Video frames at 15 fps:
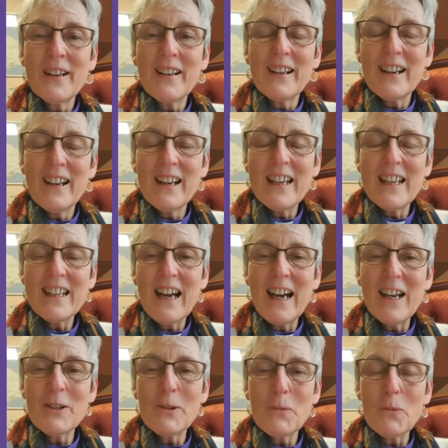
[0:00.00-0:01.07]
it
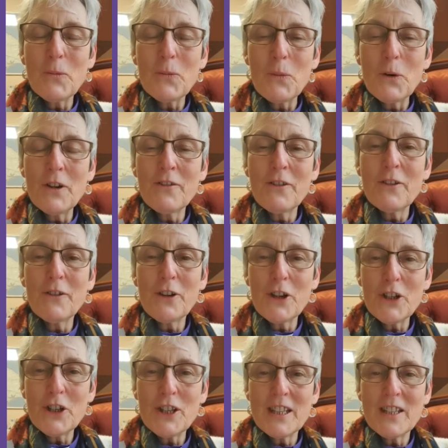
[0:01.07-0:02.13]
had one of the
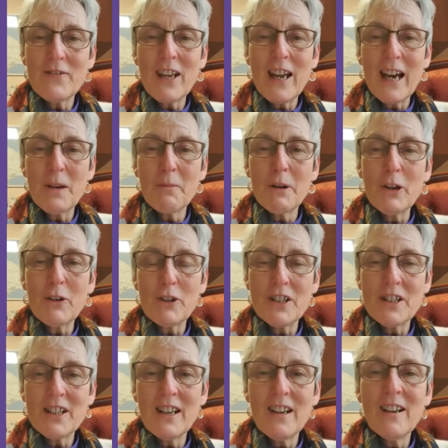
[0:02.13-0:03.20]
versions of the Anima
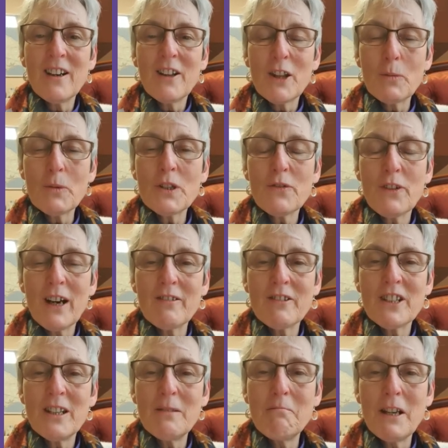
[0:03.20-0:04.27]
Christi that was found
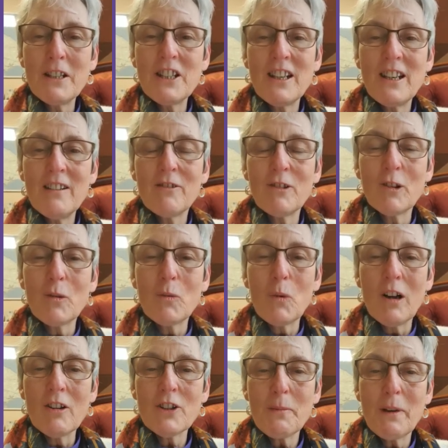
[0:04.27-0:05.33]
in medieval
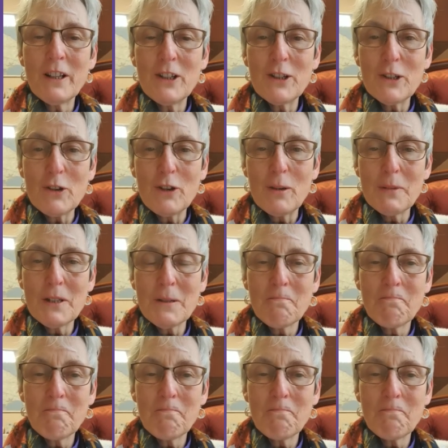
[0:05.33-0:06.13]
Welsh manuscripts.